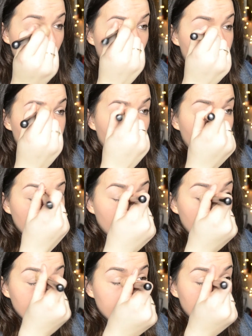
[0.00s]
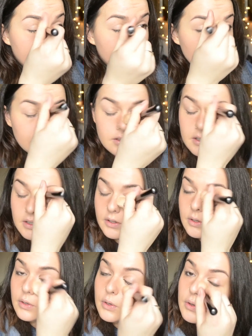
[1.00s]
And don't worry that this looks
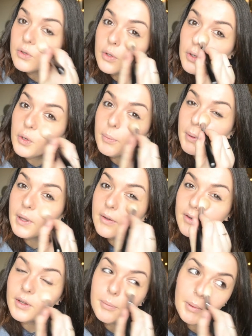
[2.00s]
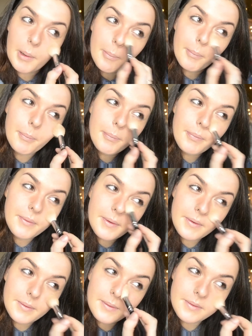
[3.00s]
super duper
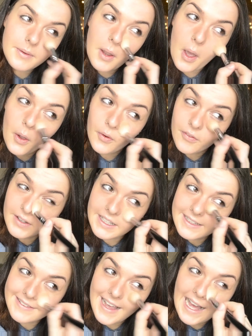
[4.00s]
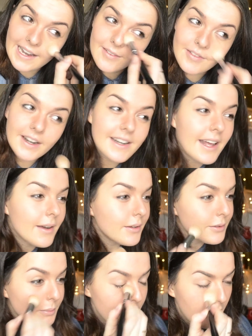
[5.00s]
overly tan right now
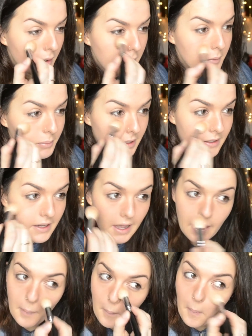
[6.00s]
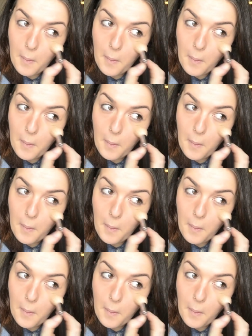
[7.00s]
because we are going to blend it out.